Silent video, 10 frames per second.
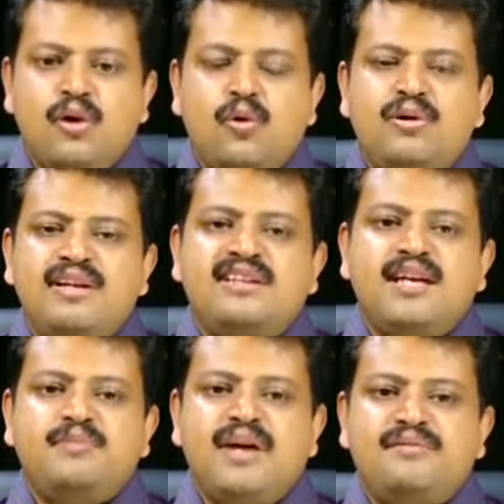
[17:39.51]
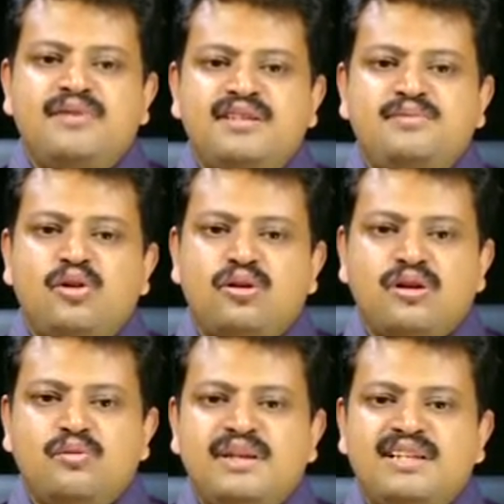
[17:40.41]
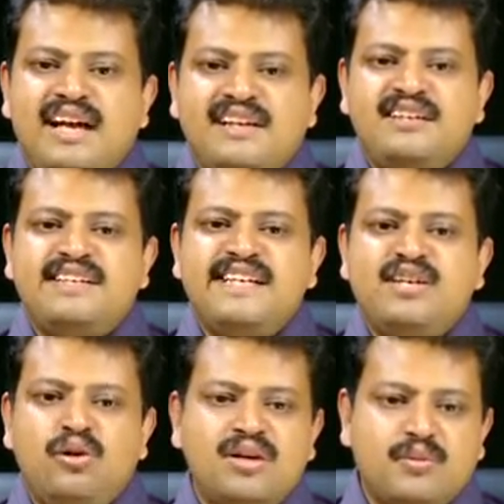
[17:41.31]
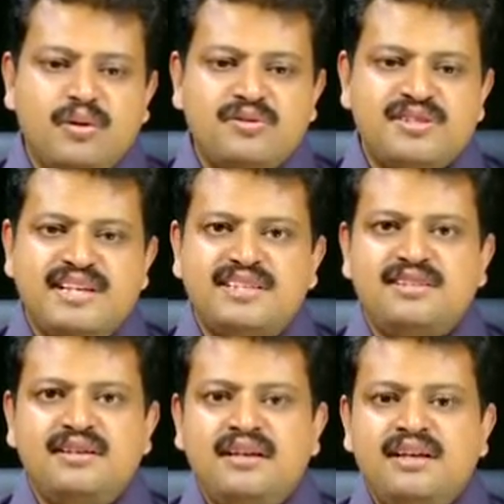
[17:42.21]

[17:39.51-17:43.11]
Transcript: holding that pamphlets brought out by the latter did not amount to sedition